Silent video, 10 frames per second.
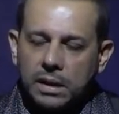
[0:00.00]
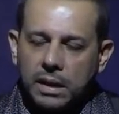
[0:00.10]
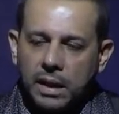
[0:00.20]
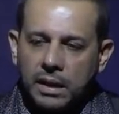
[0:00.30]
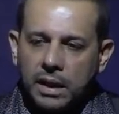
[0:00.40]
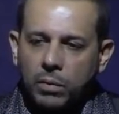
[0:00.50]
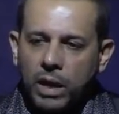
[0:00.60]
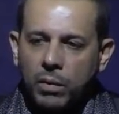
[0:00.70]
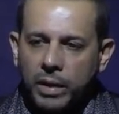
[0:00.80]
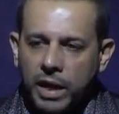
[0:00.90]
and that
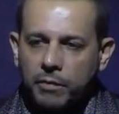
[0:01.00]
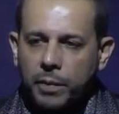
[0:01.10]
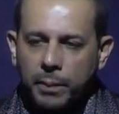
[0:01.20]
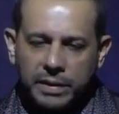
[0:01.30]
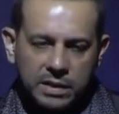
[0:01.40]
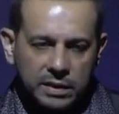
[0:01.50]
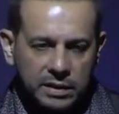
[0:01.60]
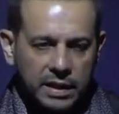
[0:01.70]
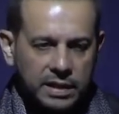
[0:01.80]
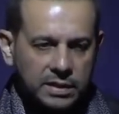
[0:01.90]
while we have
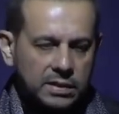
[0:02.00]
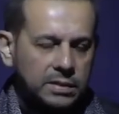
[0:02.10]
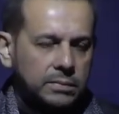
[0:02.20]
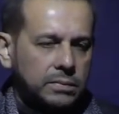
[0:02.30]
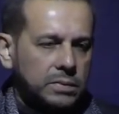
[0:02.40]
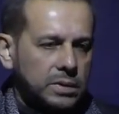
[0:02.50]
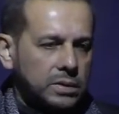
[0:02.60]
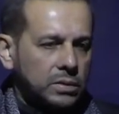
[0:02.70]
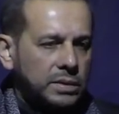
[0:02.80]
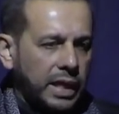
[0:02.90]
propensities
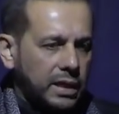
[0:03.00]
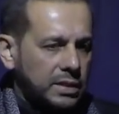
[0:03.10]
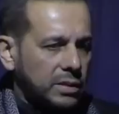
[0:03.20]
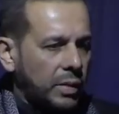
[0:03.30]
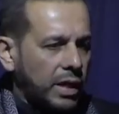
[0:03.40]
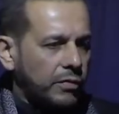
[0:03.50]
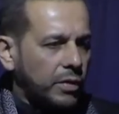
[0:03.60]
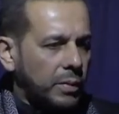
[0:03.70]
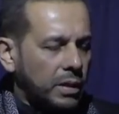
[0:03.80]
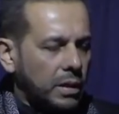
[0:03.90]
to take us away
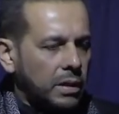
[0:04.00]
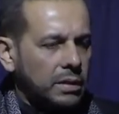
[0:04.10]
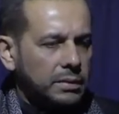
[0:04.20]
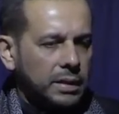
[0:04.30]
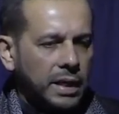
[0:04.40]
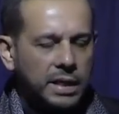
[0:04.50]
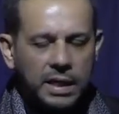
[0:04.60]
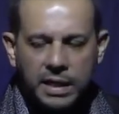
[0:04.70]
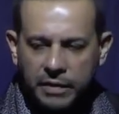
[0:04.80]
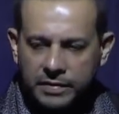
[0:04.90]
from Allah, inna
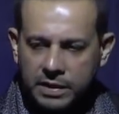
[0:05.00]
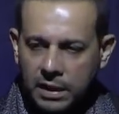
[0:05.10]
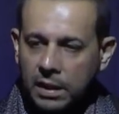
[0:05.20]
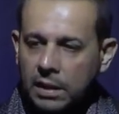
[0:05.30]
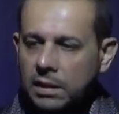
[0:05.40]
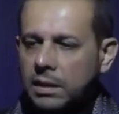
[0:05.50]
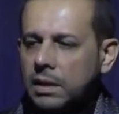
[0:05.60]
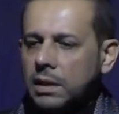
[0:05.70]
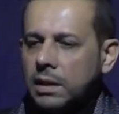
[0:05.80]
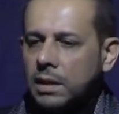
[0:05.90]
nafsa
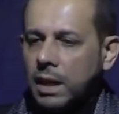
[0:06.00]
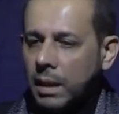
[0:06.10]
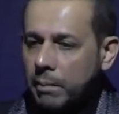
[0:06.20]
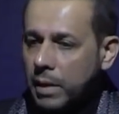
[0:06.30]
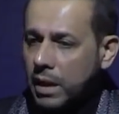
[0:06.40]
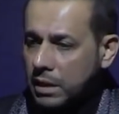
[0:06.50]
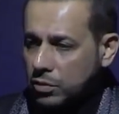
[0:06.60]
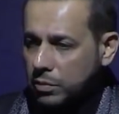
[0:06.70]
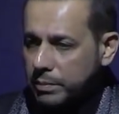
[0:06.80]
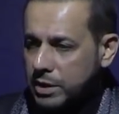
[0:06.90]
la
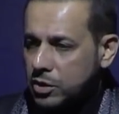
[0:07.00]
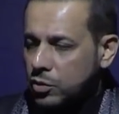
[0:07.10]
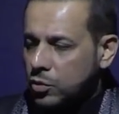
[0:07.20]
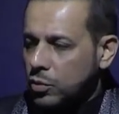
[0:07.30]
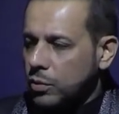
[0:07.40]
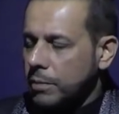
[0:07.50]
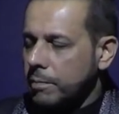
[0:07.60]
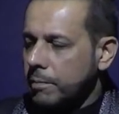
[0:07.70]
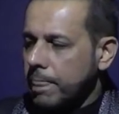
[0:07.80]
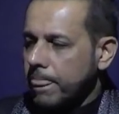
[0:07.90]
ammaratun bisu
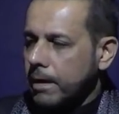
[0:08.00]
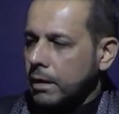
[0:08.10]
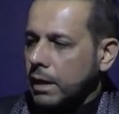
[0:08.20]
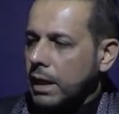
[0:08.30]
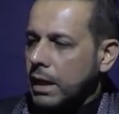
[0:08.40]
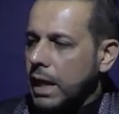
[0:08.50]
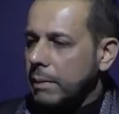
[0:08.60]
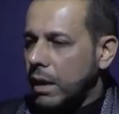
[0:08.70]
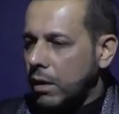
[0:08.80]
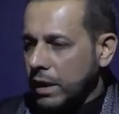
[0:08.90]
illa
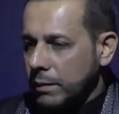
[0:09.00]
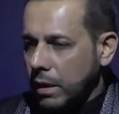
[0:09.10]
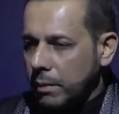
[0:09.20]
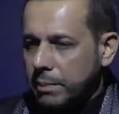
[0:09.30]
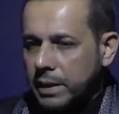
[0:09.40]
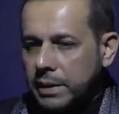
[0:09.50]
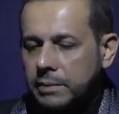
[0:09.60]
ma rahima rabbi,